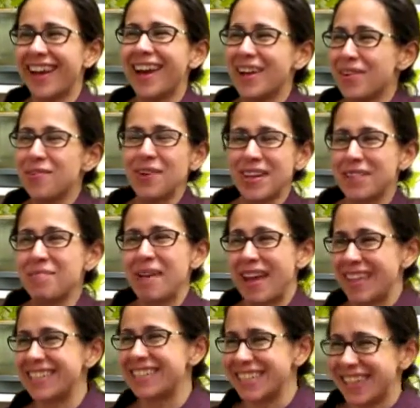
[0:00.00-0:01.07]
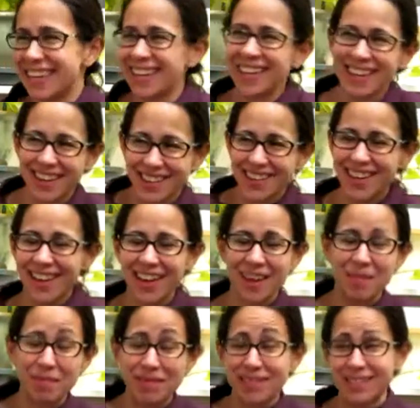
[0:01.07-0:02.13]
one man did,
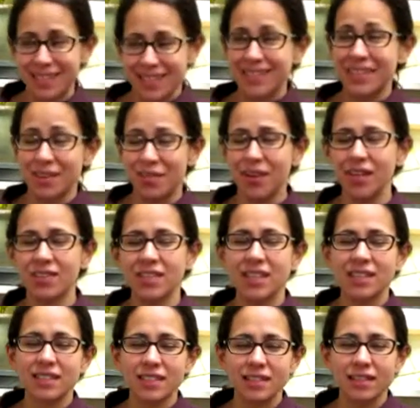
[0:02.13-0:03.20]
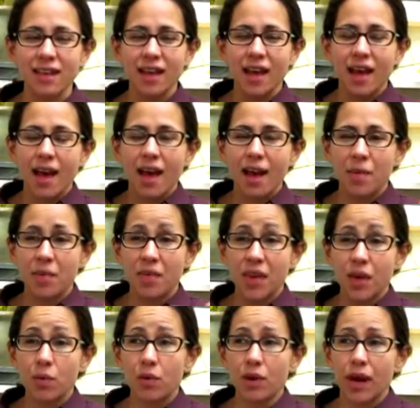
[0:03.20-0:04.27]
in Del Rio, Texas.
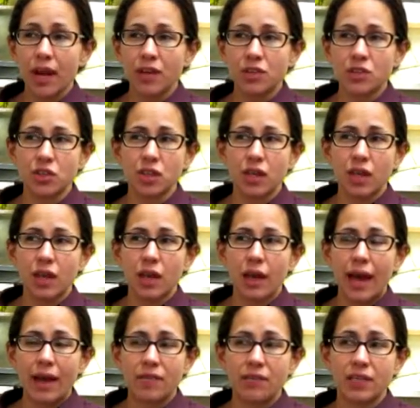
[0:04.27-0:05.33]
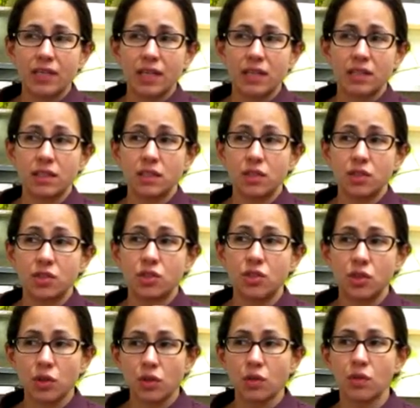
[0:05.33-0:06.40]
They were actually advertising
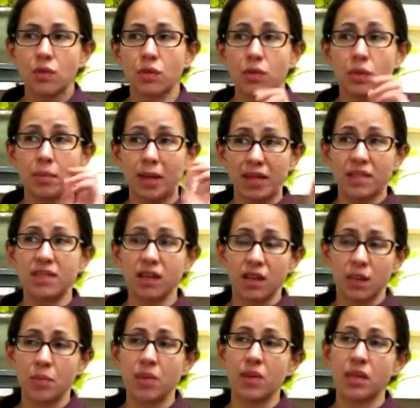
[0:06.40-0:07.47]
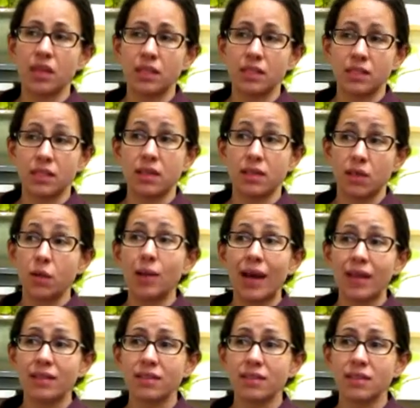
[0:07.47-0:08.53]
to the Mexican communities in the
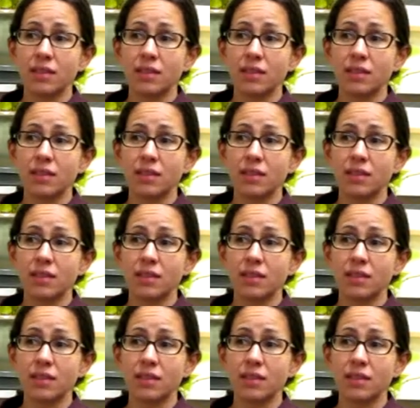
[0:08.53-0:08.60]
U.S.